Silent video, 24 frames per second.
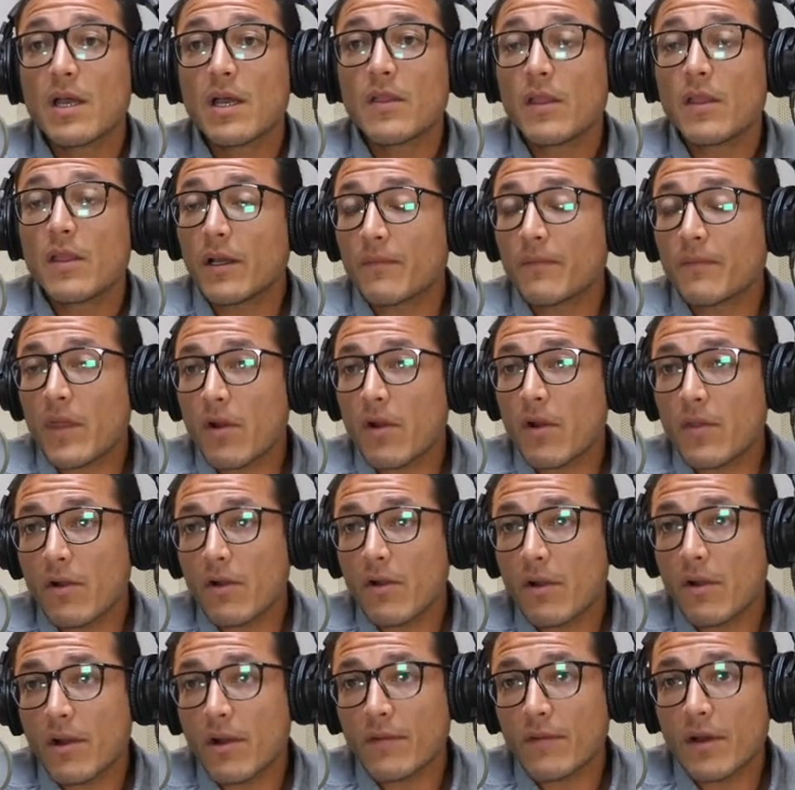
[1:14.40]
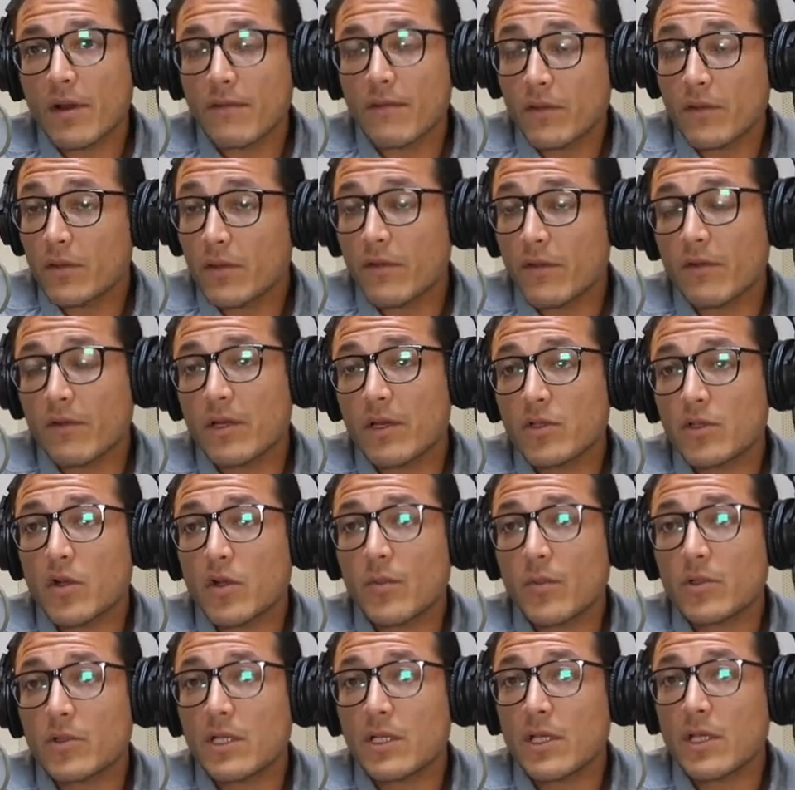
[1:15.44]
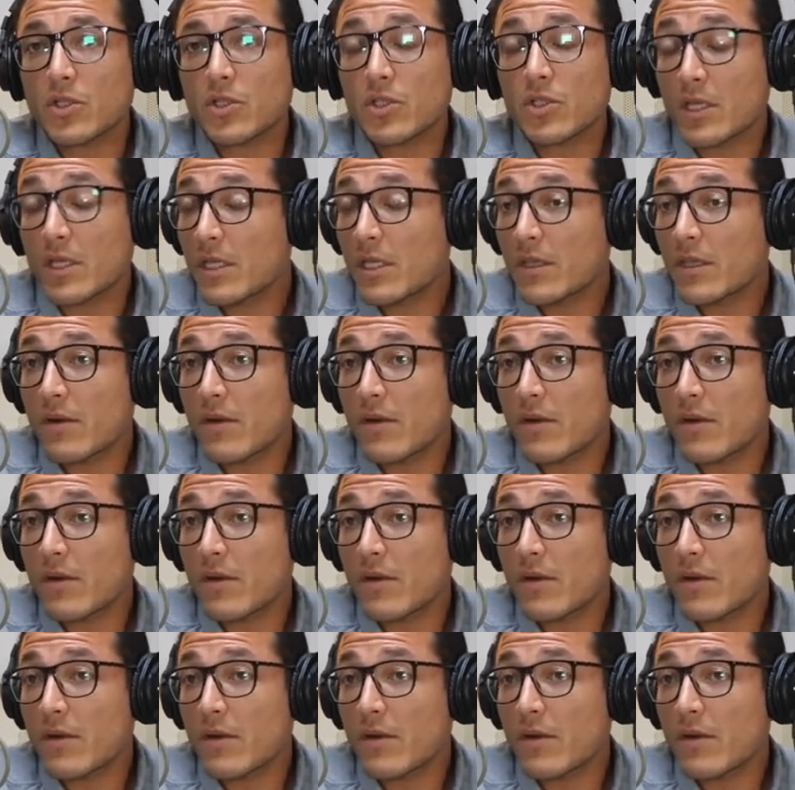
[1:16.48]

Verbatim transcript: Look, there are a few different interpretations, I think,